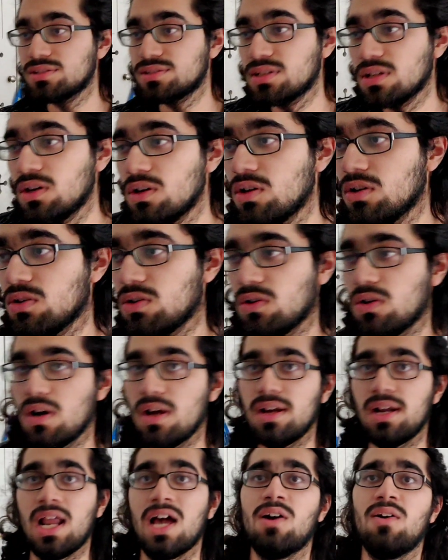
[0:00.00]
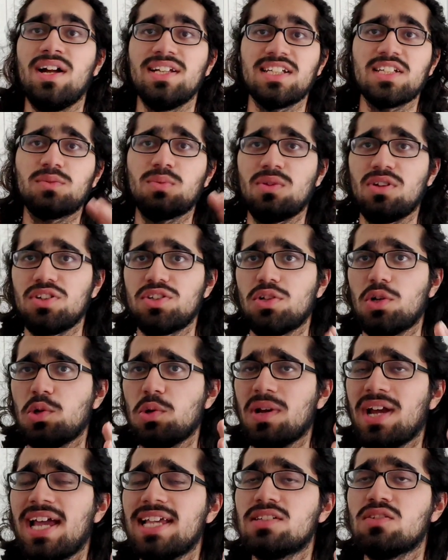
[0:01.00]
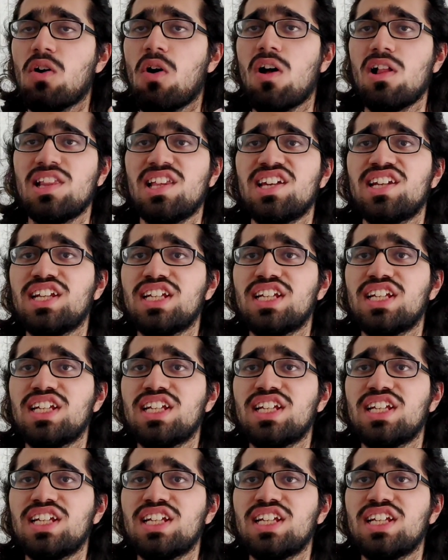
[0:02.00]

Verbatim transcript: So now I just want to show you guys all the